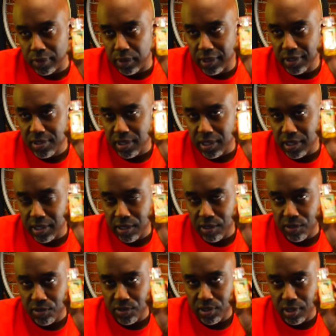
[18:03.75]
This
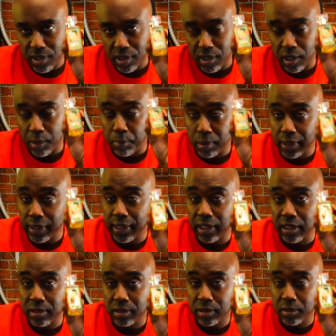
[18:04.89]
is a
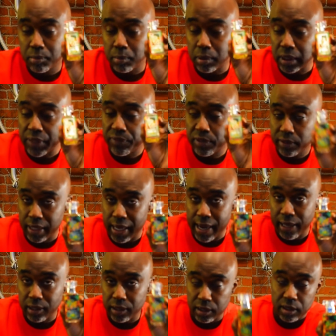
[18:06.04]
blend, believe it or
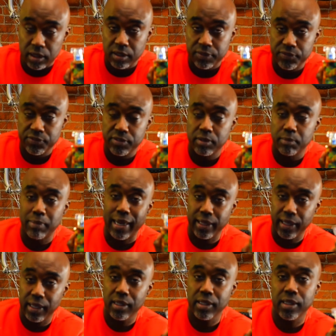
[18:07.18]
not, of by
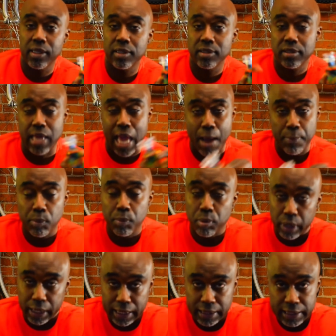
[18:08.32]
Killian's Apple
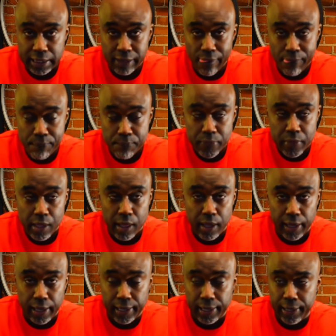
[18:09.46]
Brandy
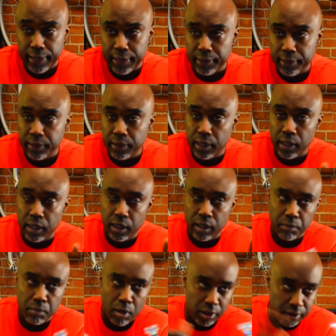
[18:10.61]
and uh,
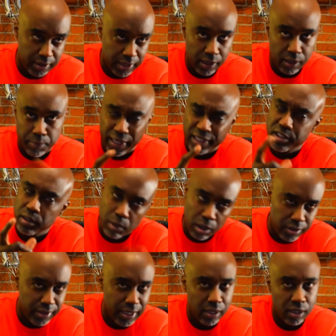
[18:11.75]
Margiela, Mason
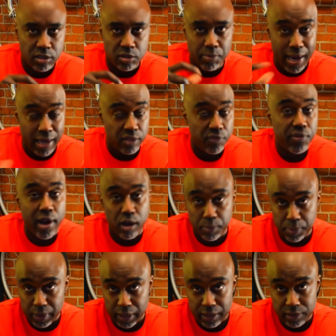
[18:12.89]
Margiela's By the
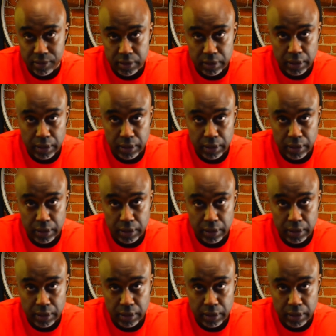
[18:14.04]
Fireplace.